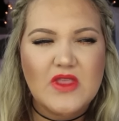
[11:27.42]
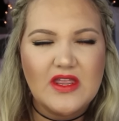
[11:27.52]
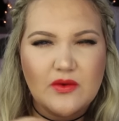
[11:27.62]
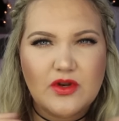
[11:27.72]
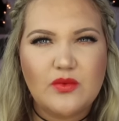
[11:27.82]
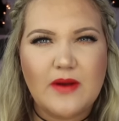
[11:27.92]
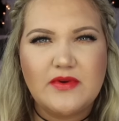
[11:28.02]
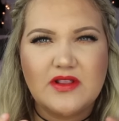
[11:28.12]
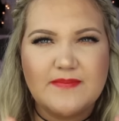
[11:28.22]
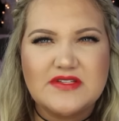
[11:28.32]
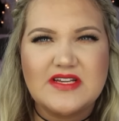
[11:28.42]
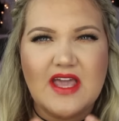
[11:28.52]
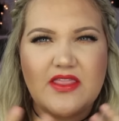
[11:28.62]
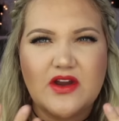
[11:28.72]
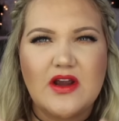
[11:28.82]
Like when you rub your lips
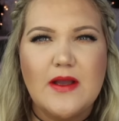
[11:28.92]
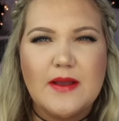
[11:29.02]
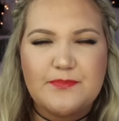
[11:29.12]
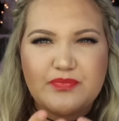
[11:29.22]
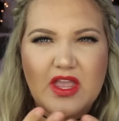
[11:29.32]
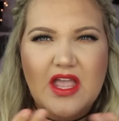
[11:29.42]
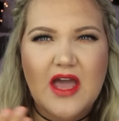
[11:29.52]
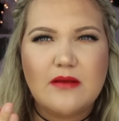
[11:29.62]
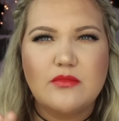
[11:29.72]
together, it kind